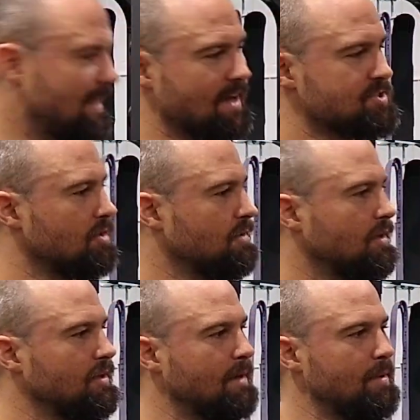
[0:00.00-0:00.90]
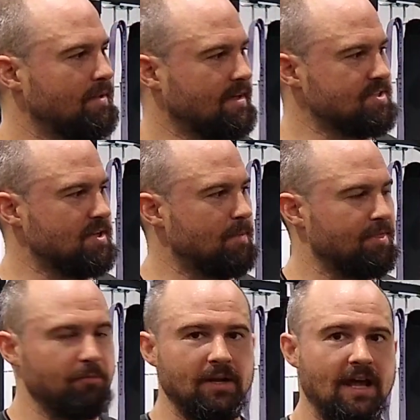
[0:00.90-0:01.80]
Yeah, so you got about, like I said,
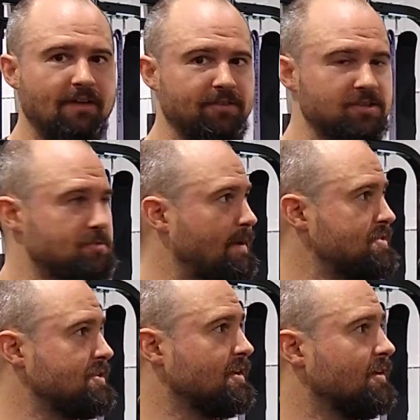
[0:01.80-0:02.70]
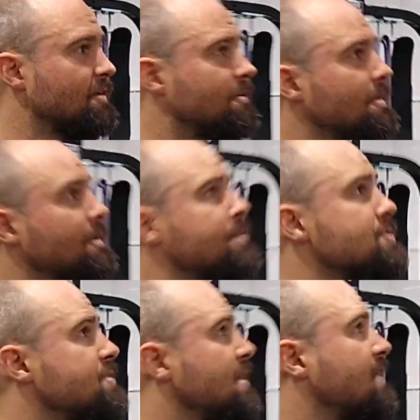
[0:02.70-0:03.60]
about 3.5 inch spacing here.
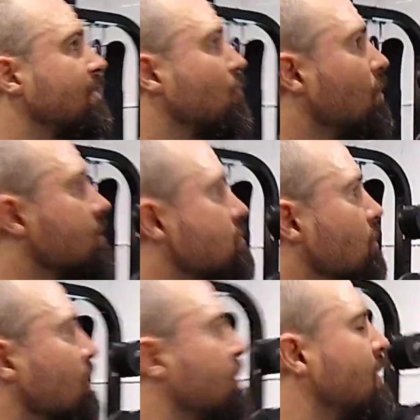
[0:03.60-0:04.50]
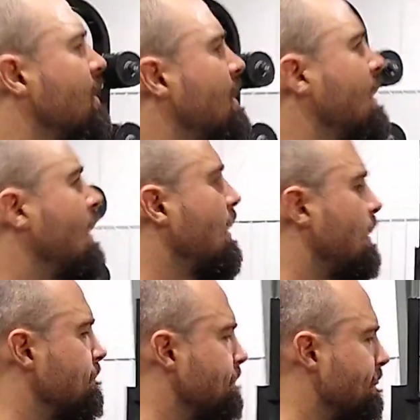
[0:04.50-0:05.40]
So take that for what it's worth.
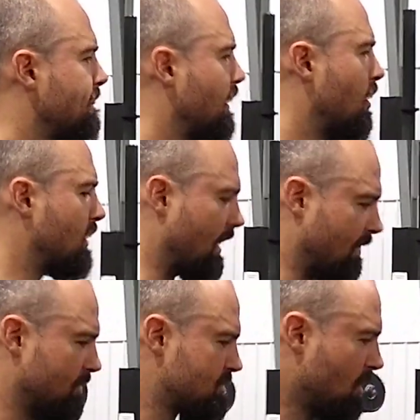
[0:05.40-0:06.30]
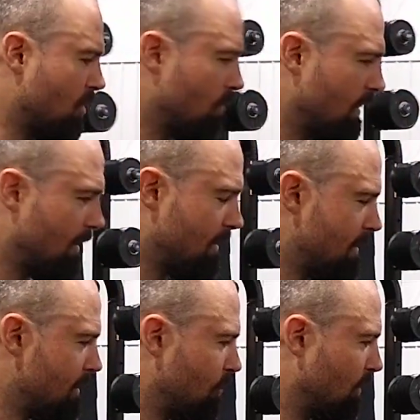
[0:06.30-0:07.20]
Okay, so
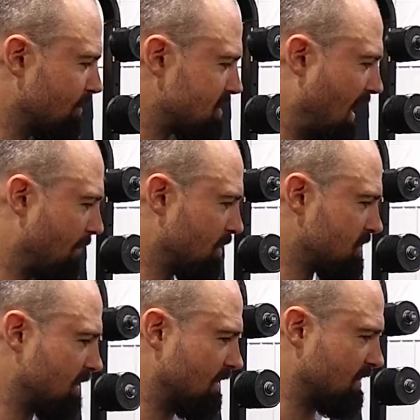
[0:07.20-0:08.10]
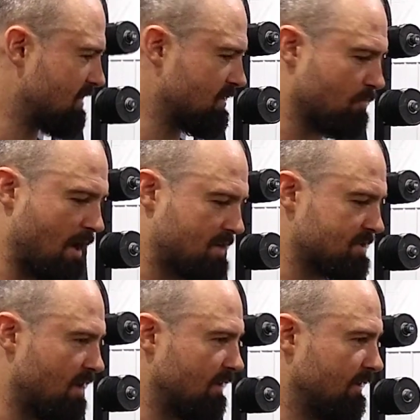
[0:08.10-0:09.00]
we've established that this thing's rock
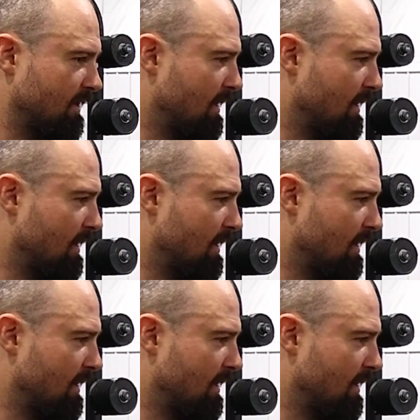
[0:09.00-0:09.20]
solid.